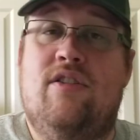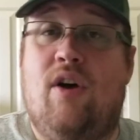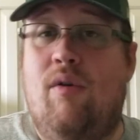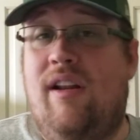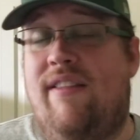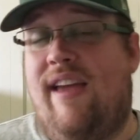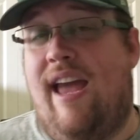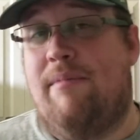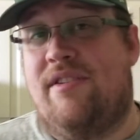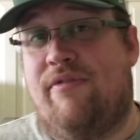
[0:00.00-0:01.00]
Total in the
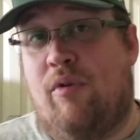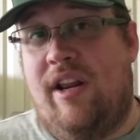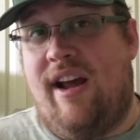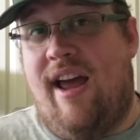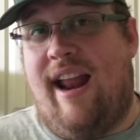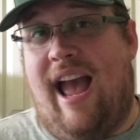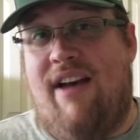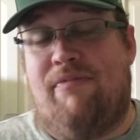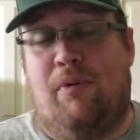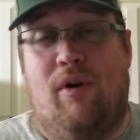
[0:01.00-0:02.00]
game is
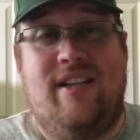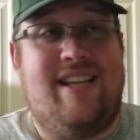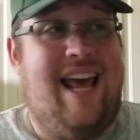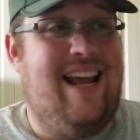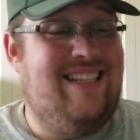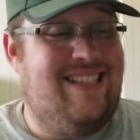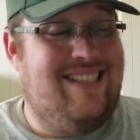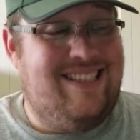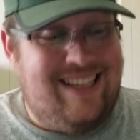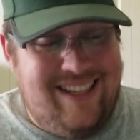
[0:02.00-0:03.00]
49.5 points, and I
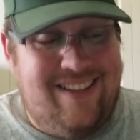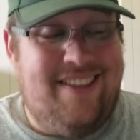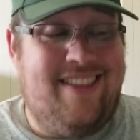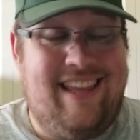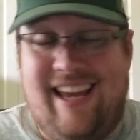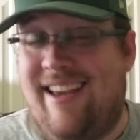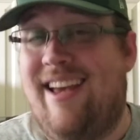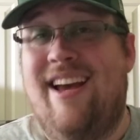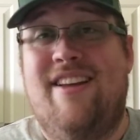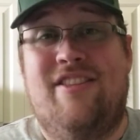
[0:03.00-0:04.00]
still think
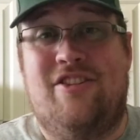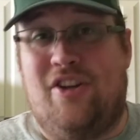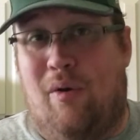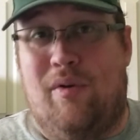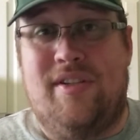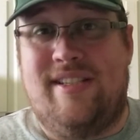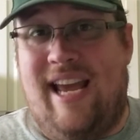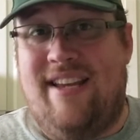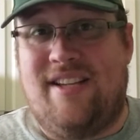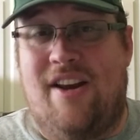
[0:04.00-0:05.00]
the total
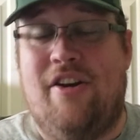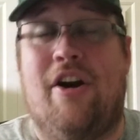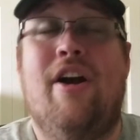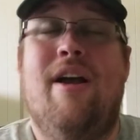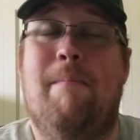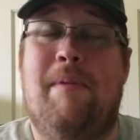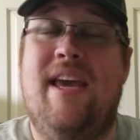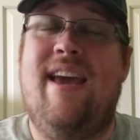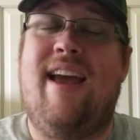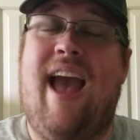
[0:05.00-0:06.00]
stays under.
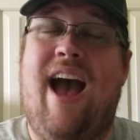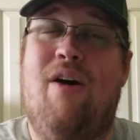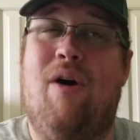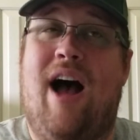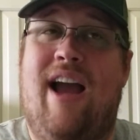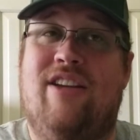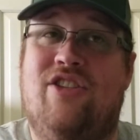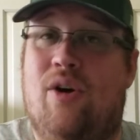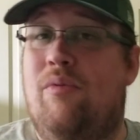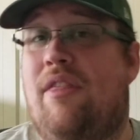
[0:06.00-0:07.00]
Being how I
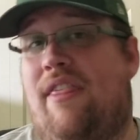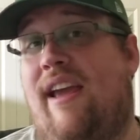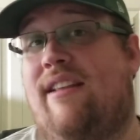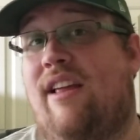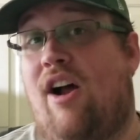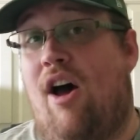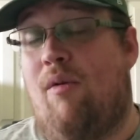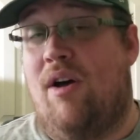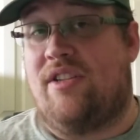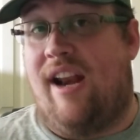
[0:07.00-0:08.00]
don't think that
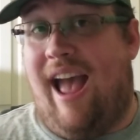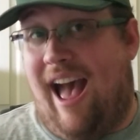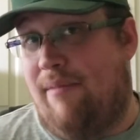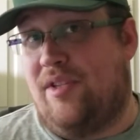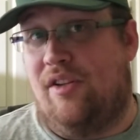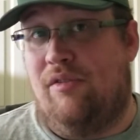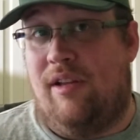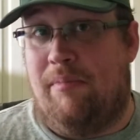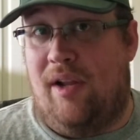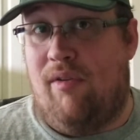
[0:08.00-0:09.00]
Ottawa is going to
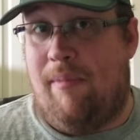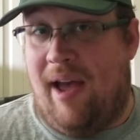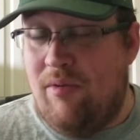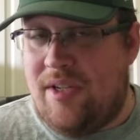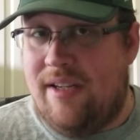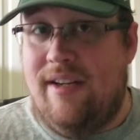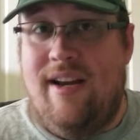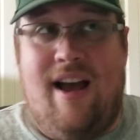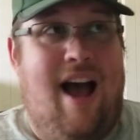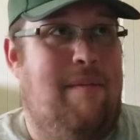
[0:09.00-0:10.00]
absolutely blow them out,
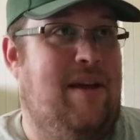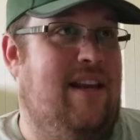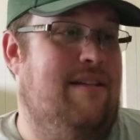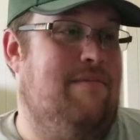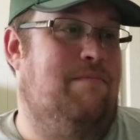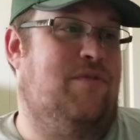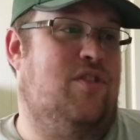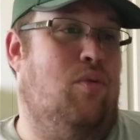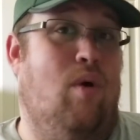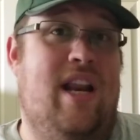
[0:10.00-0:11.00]
I mean,
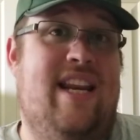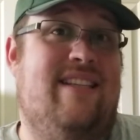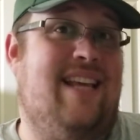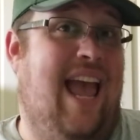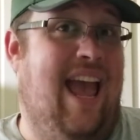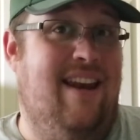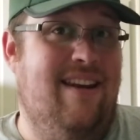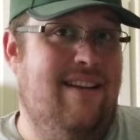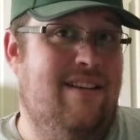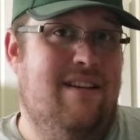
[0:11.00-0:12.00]
20-10,